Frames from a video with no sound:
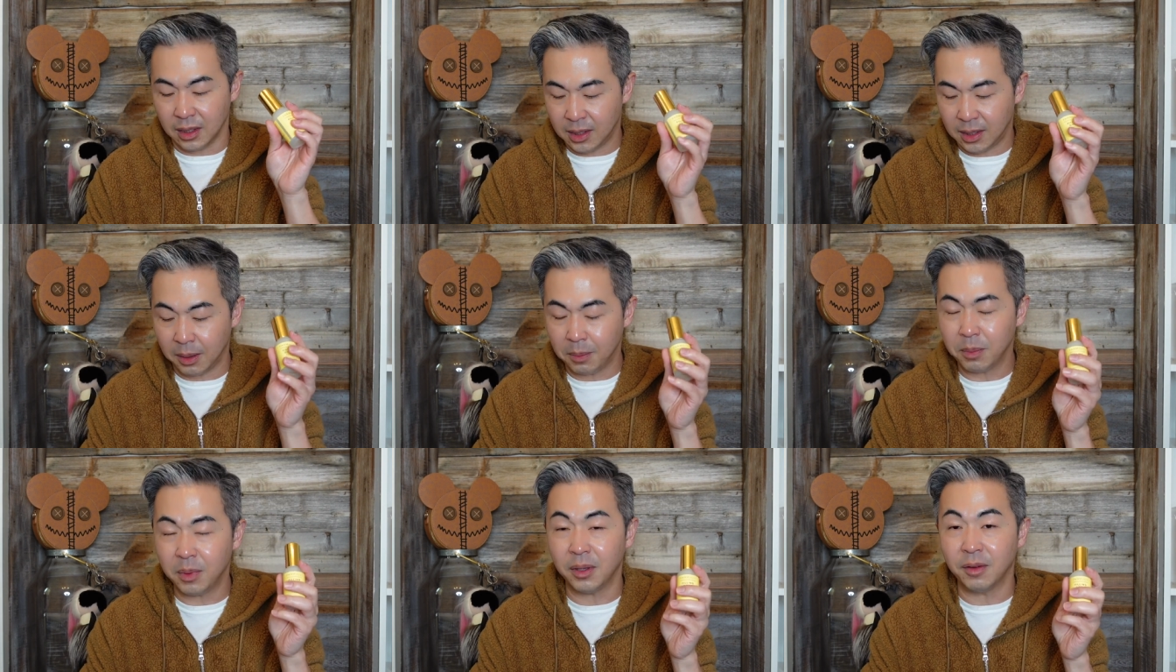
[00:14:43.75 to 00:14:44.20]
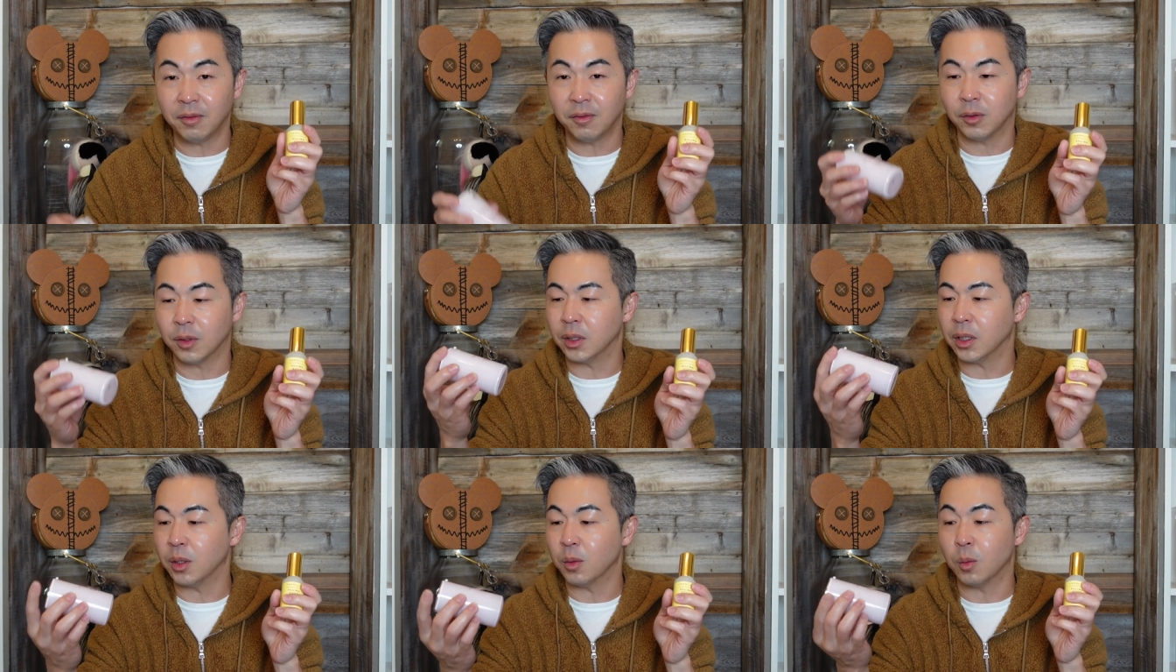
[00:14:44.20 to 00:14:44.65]
Same thing
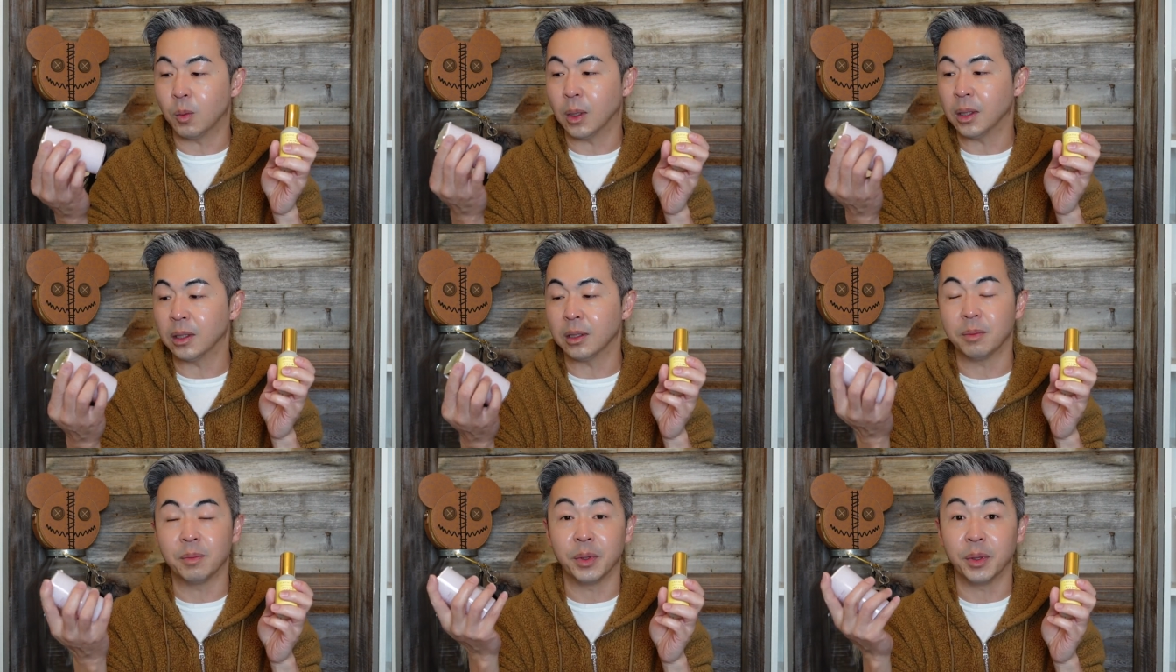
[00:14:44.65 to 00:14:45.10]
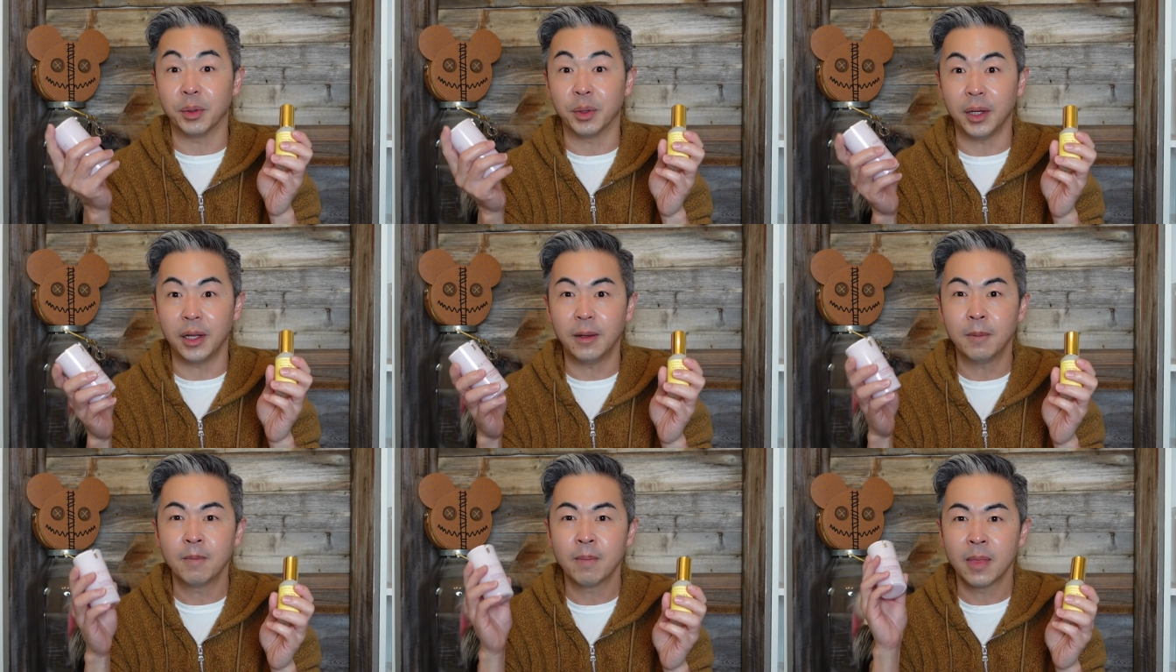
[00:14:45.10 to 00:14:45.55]
for the Wander
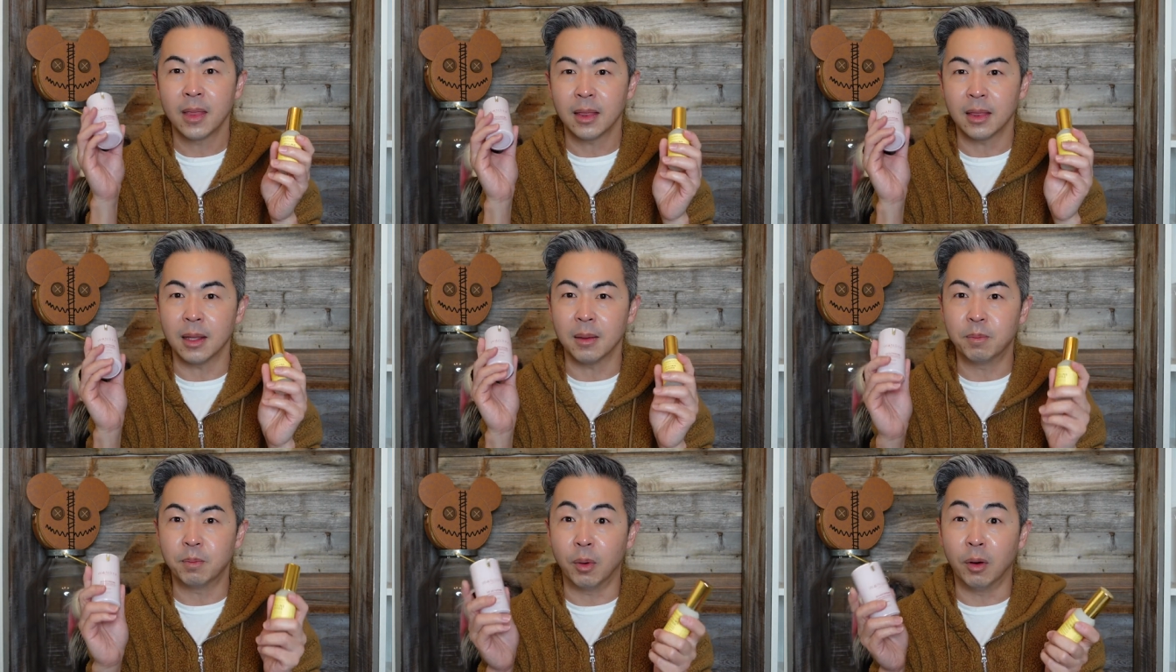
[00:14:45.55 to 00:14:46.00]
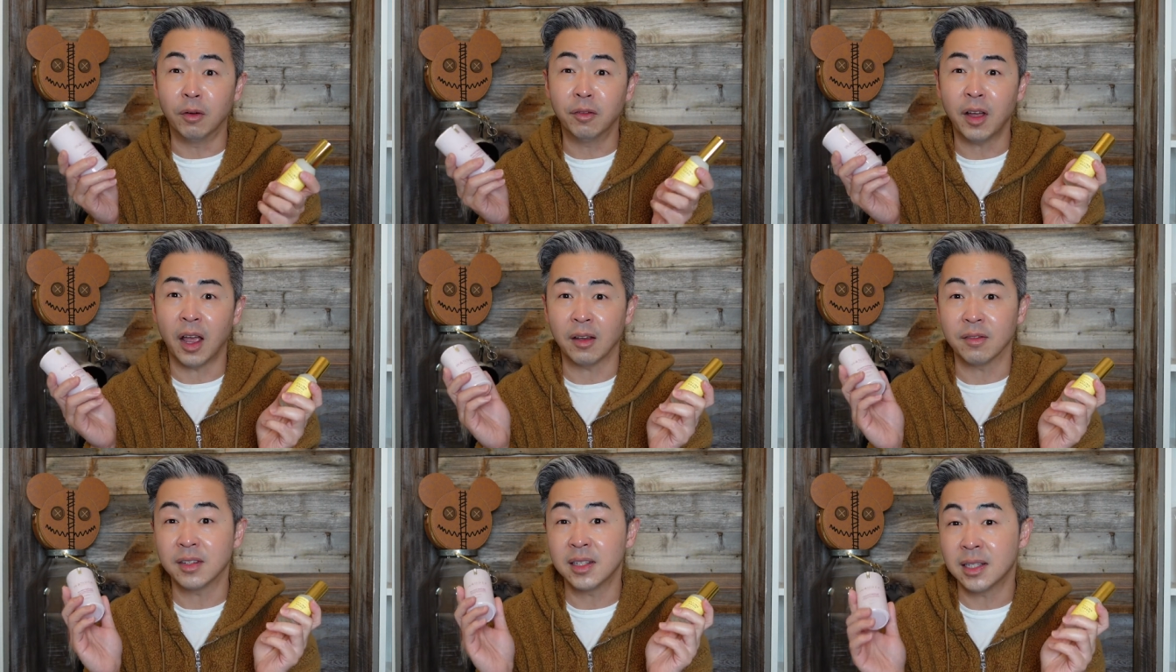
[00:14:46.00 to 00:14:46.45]
Beauty. They both
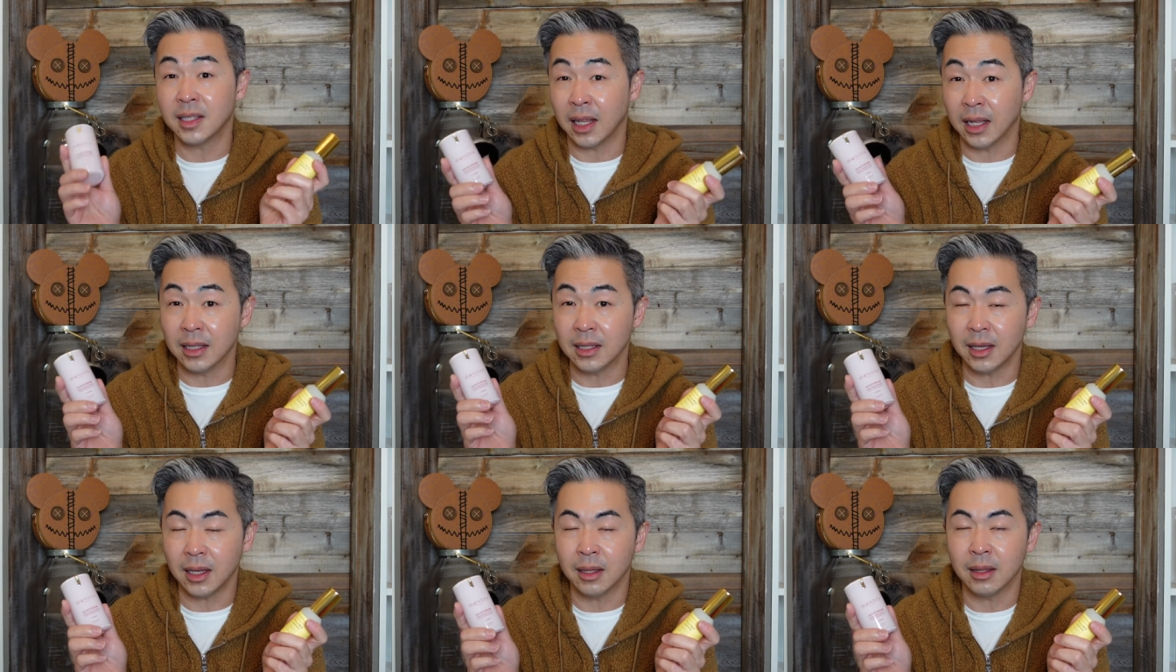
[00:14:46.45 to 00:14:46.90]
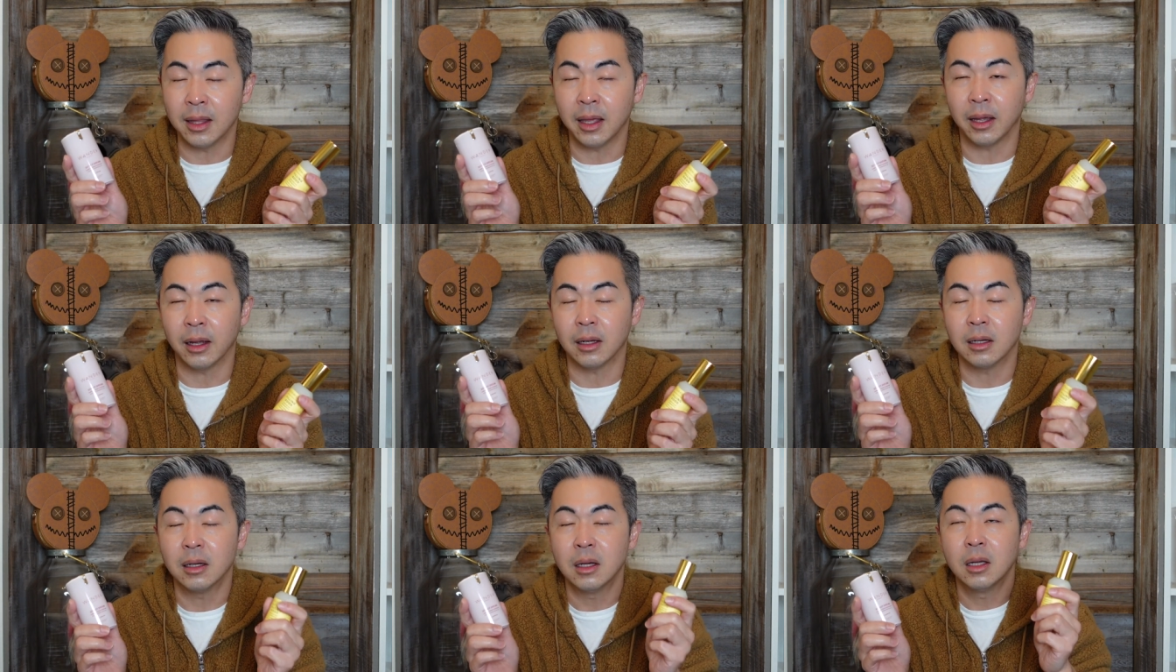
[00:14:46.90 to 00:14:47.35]
have scents in
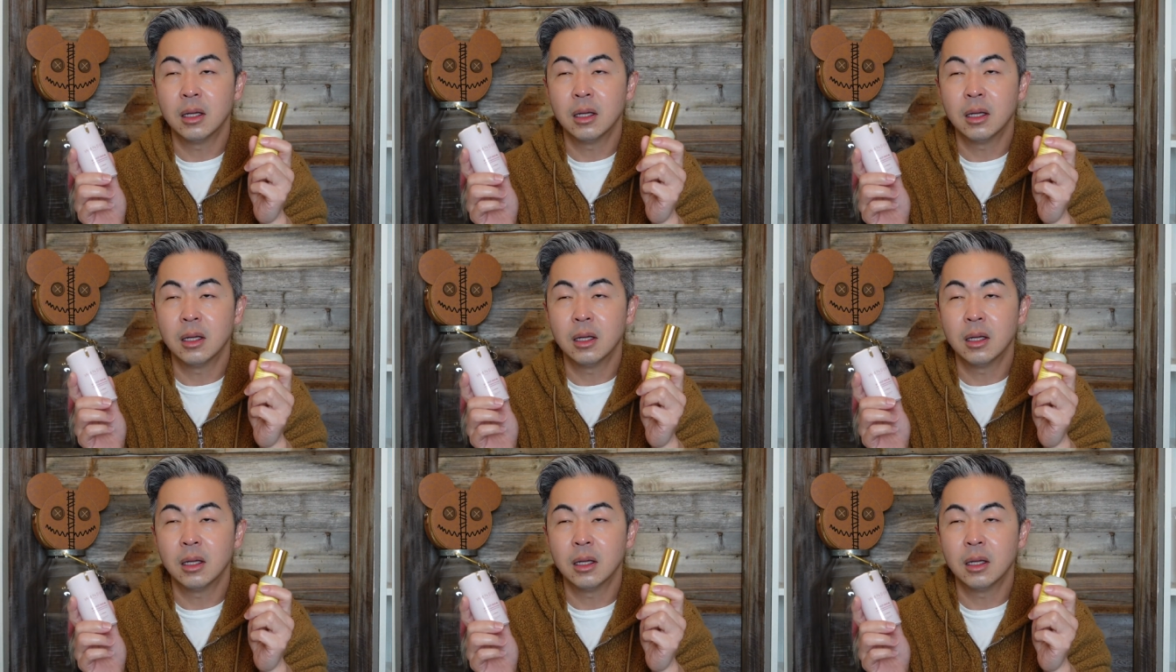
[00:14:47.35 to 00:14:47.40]
there.